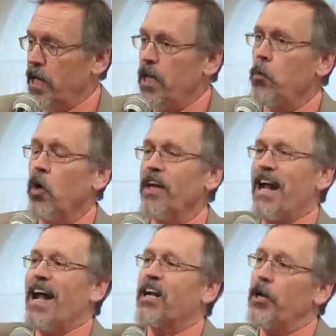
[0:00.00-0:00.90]
He
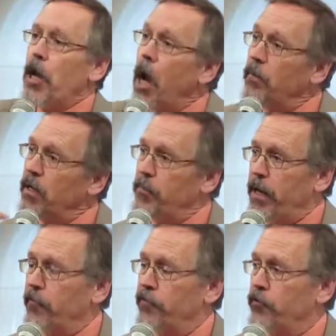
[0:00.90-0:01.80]
wanted economic
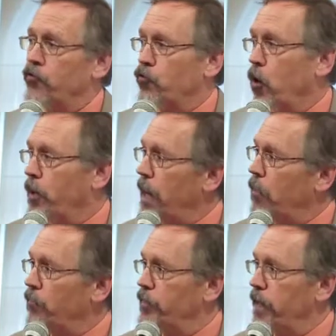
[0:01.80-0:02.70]
benefits drawn
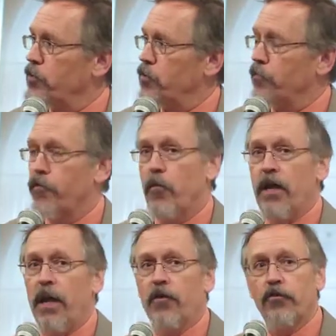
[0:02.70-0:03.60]
out of nature for
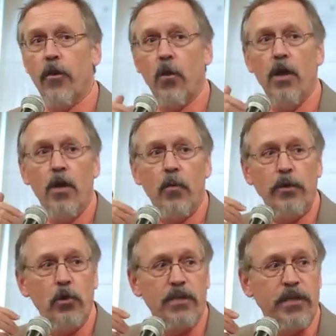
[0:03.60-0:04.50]
man. So when
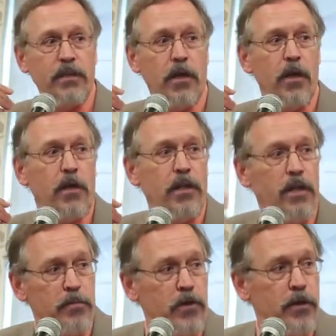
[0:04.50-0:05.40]
you looked at the
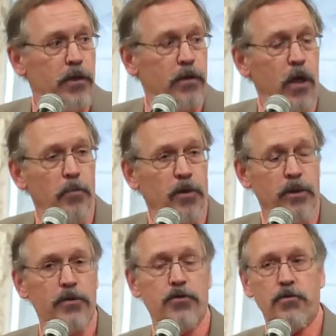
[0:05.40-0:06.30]
lumber
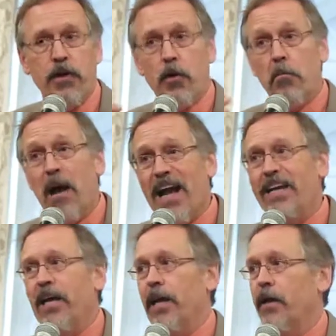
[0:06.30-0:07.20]
industry or
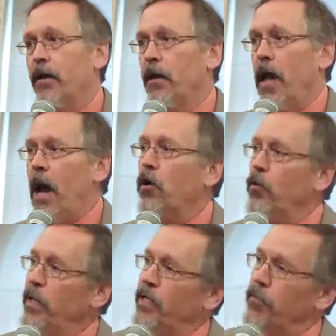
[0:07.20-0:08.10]
mining, how
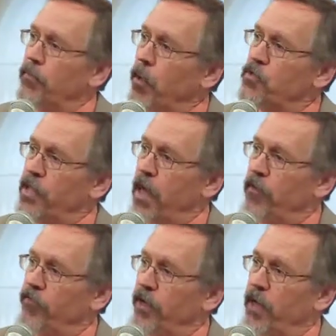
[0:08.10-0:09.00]
can we get the most
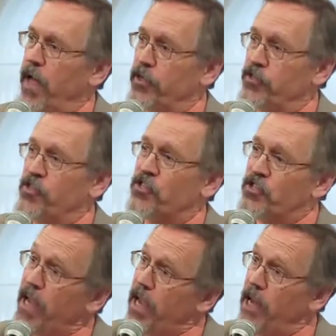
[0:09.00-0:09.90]
out of it and
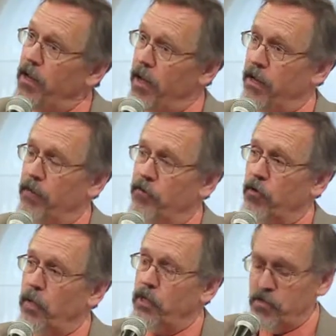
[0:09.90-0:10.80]
sustain it
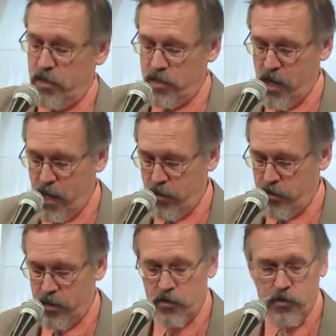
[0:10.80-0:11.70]
so it doesn't die
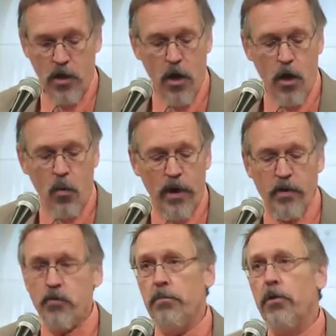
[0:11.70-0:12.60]
on us?
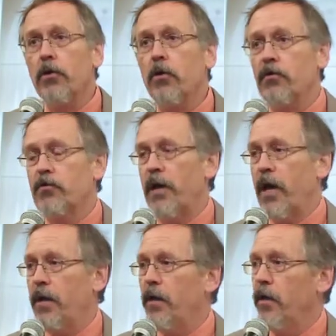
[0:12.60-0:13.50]
Whereas Muir
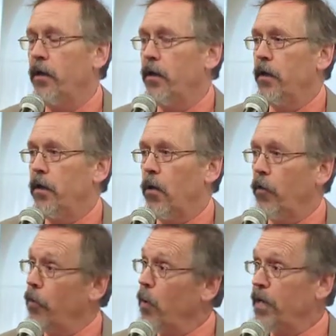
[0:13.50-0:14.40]
said,
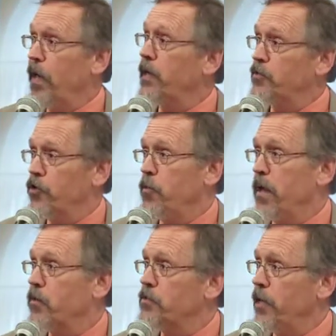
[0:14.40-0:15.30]
although again it's
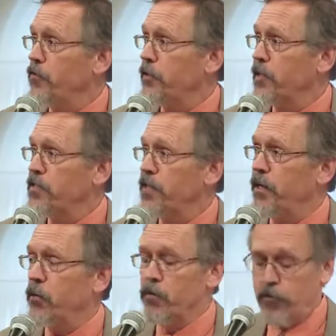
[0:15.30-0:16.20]
humanocentric, he
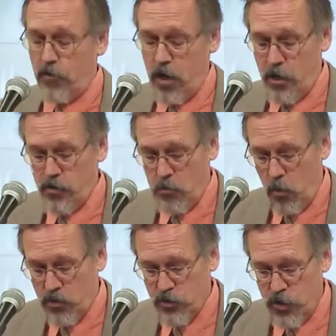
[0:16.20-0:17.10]
said it was for us
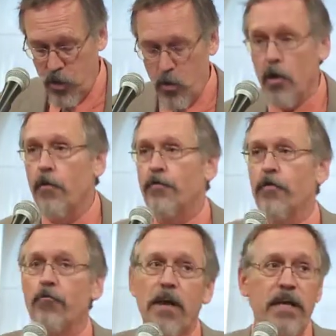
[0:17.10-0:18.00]
more so
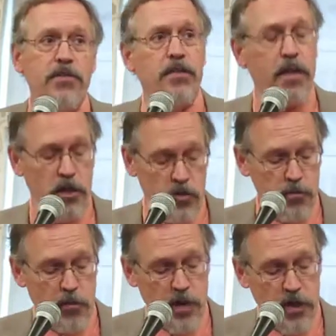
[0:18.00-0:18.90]
for rest,
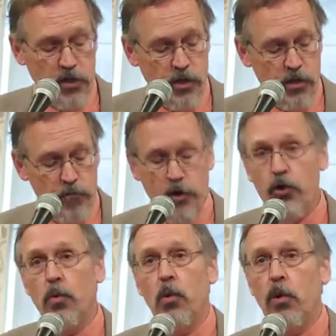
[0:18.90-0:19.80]
inspiration,
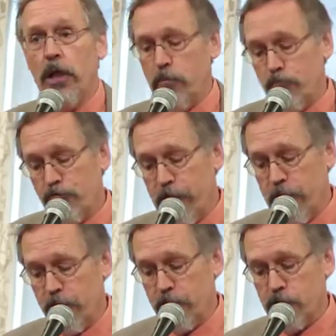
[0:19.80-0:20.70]
renewal, and
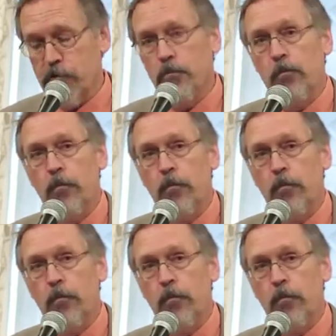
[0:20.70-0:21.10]
prayers.